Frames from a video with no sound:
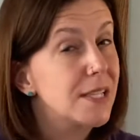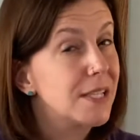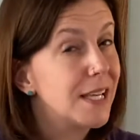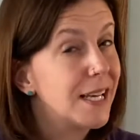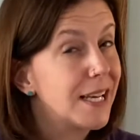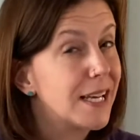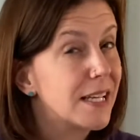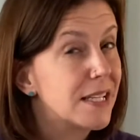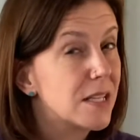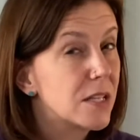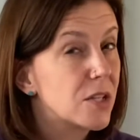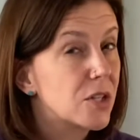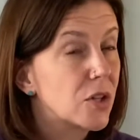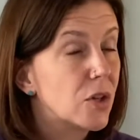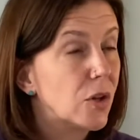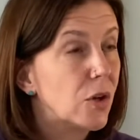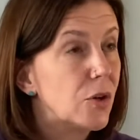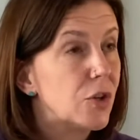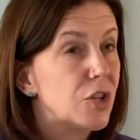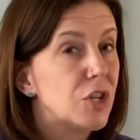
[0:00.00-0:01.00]
like it's a
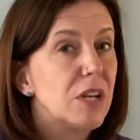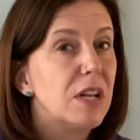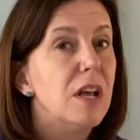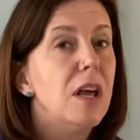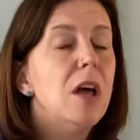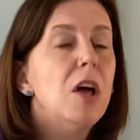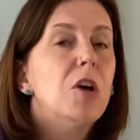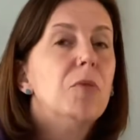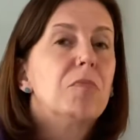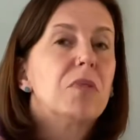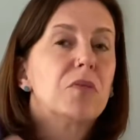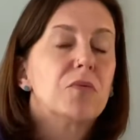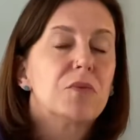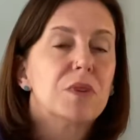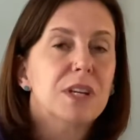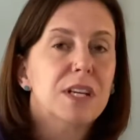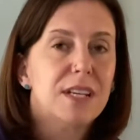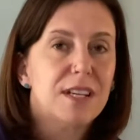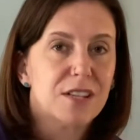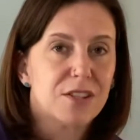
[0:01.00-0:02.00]
solution, but
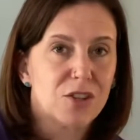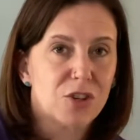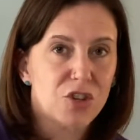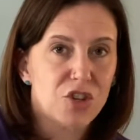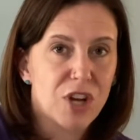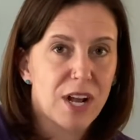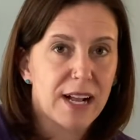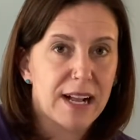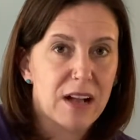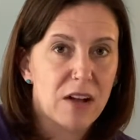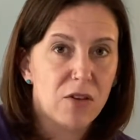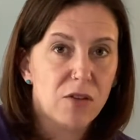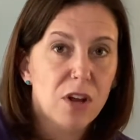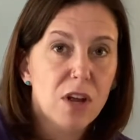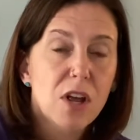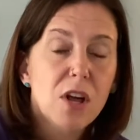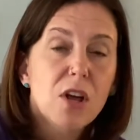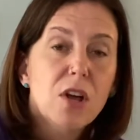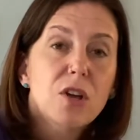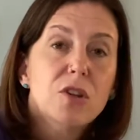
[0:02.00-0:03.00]
really doesn't check out.
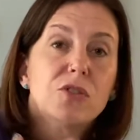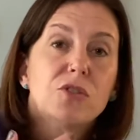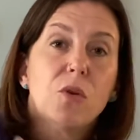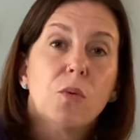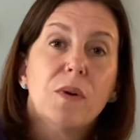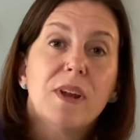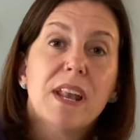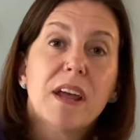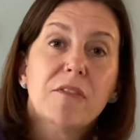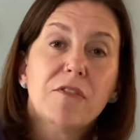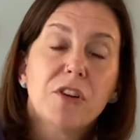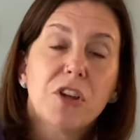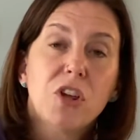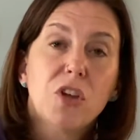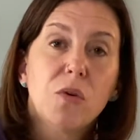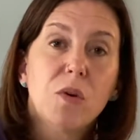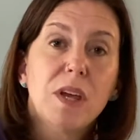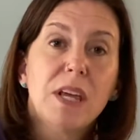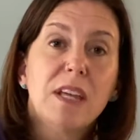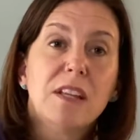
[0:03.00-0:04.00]
So whenever
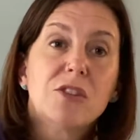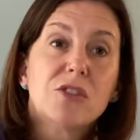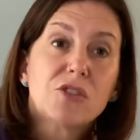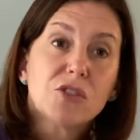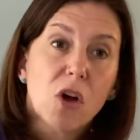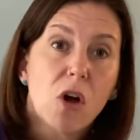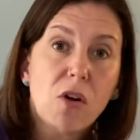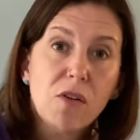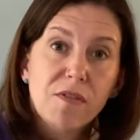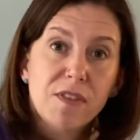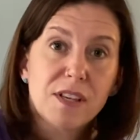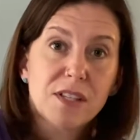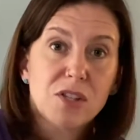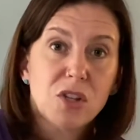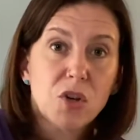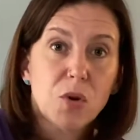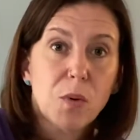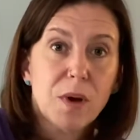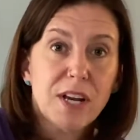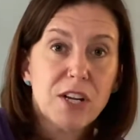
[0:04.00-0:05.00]
you solve these
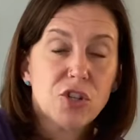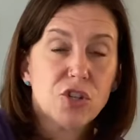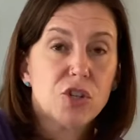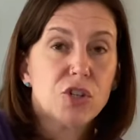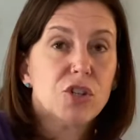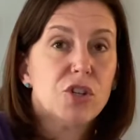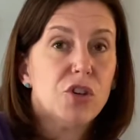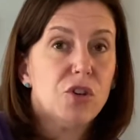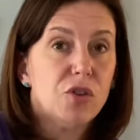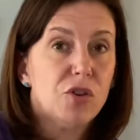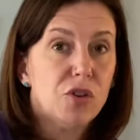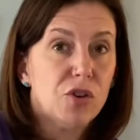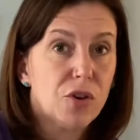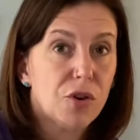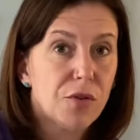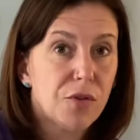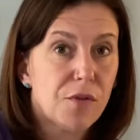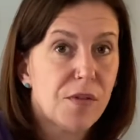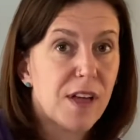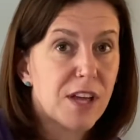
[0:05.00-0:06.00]
equations and you go
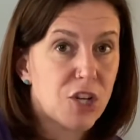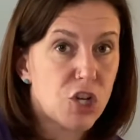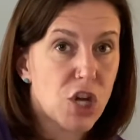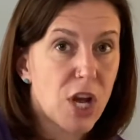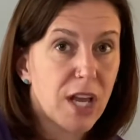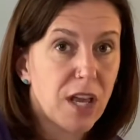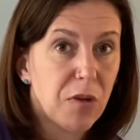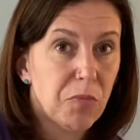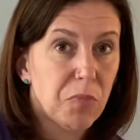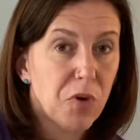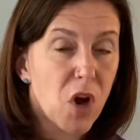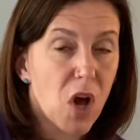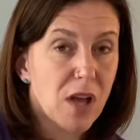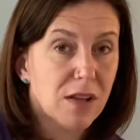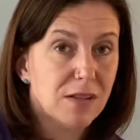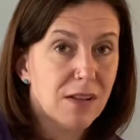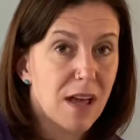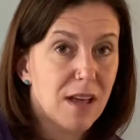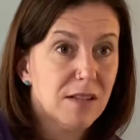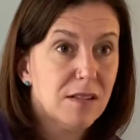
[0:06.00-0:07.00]
through that checking
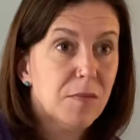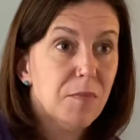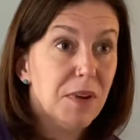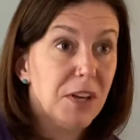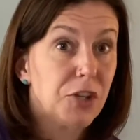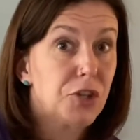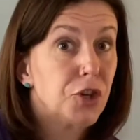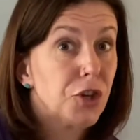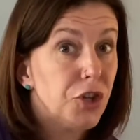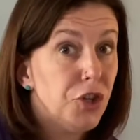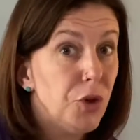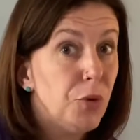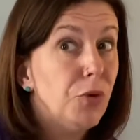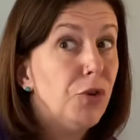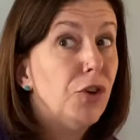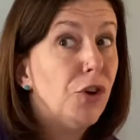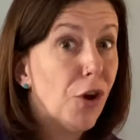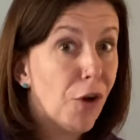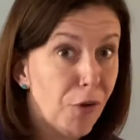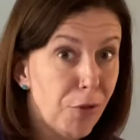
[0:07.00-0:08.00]
process, make sure you
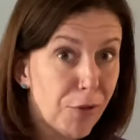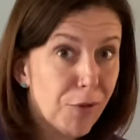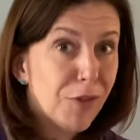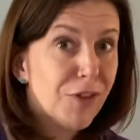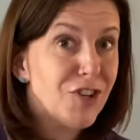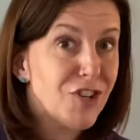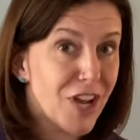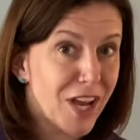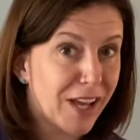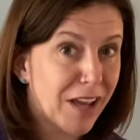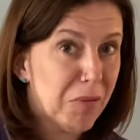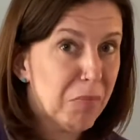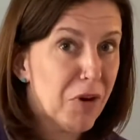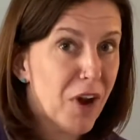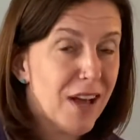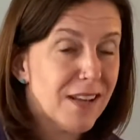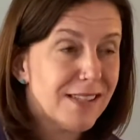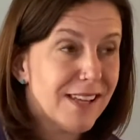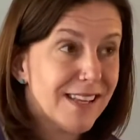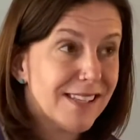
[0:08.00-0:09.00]
go through the checking
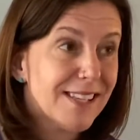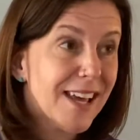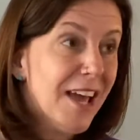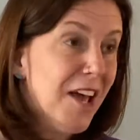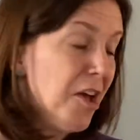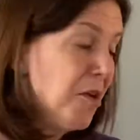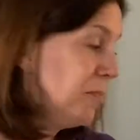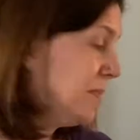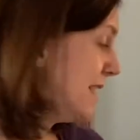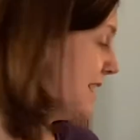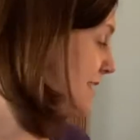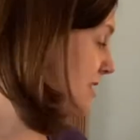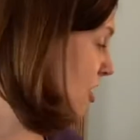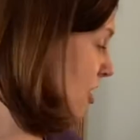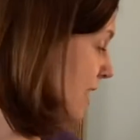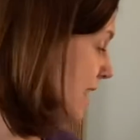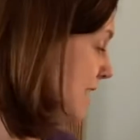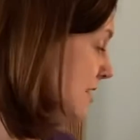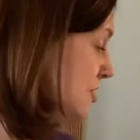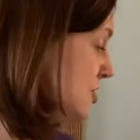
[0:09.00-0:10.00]
process, because our
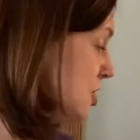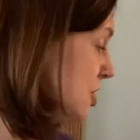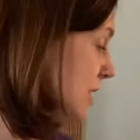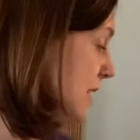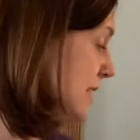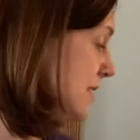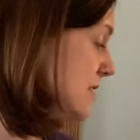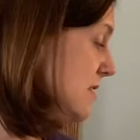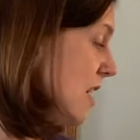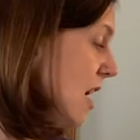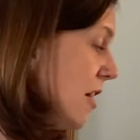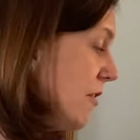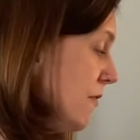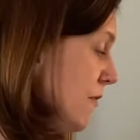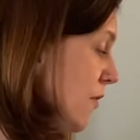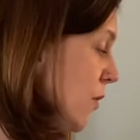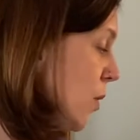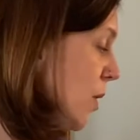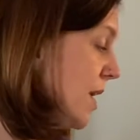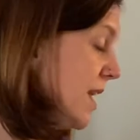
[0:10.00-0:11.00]
answer is not
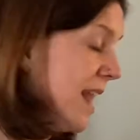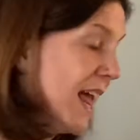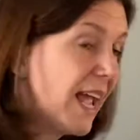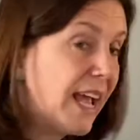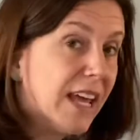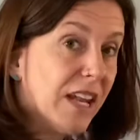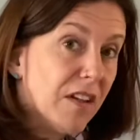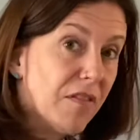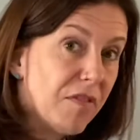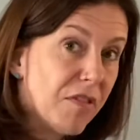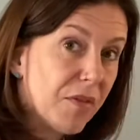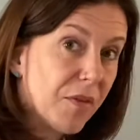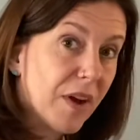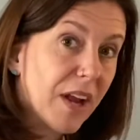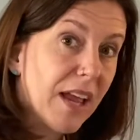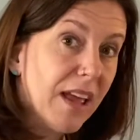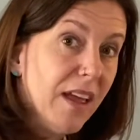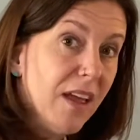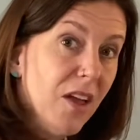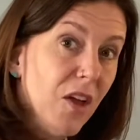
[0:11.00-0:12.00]
4 and
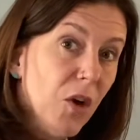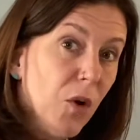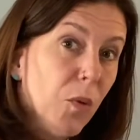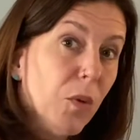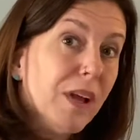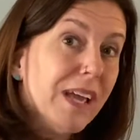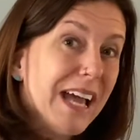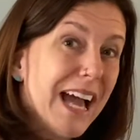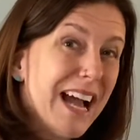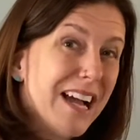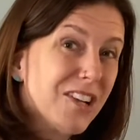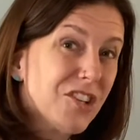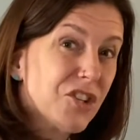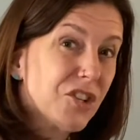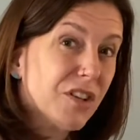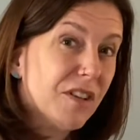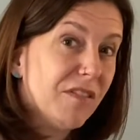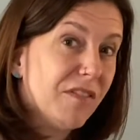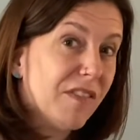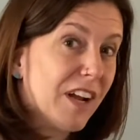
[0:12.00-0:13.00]
-3. We
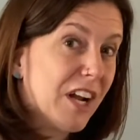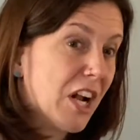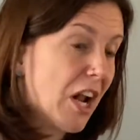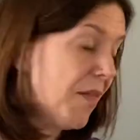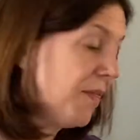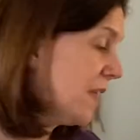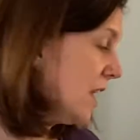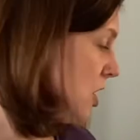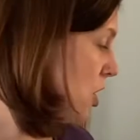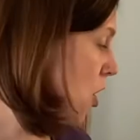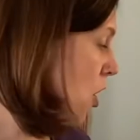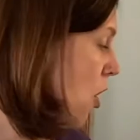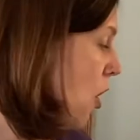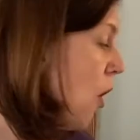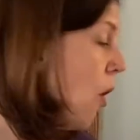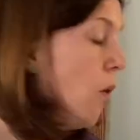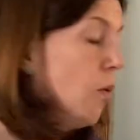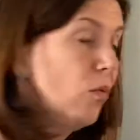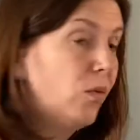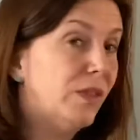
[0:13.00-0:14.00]
actually figure out that
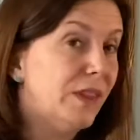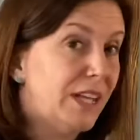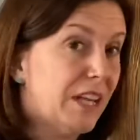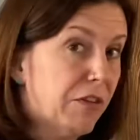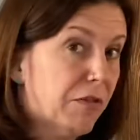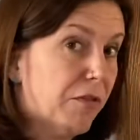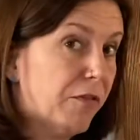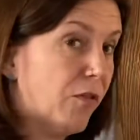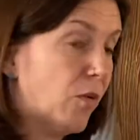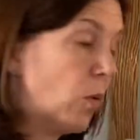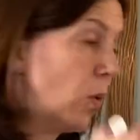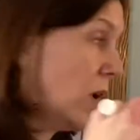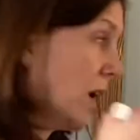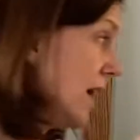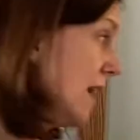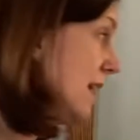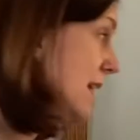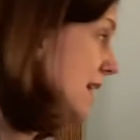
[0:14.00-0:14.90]
only 4